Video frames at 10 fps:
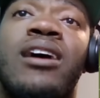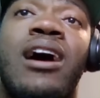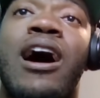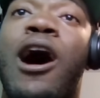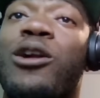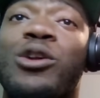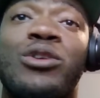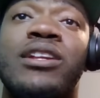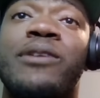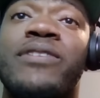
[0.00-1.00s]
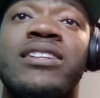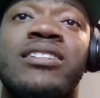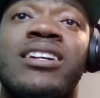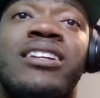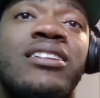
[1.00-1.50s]
All on the defense.
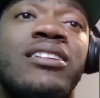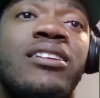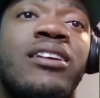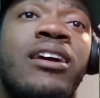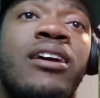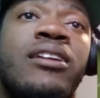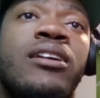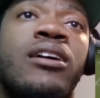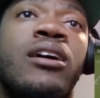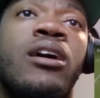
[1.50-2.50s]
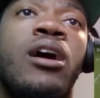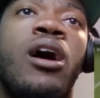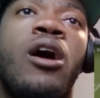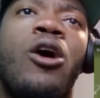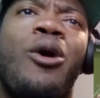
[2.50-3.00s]
None.
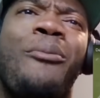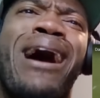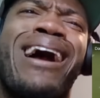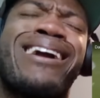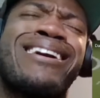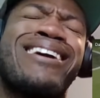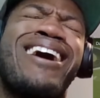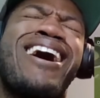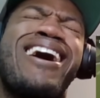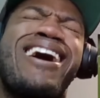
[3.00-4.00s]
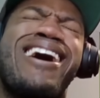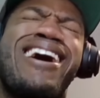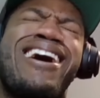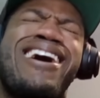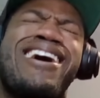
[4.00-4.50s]
Oh my
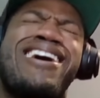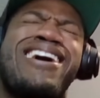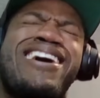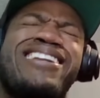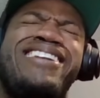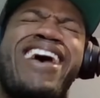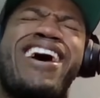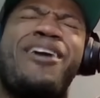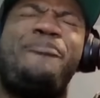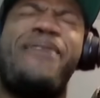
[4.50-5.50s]
God! Damn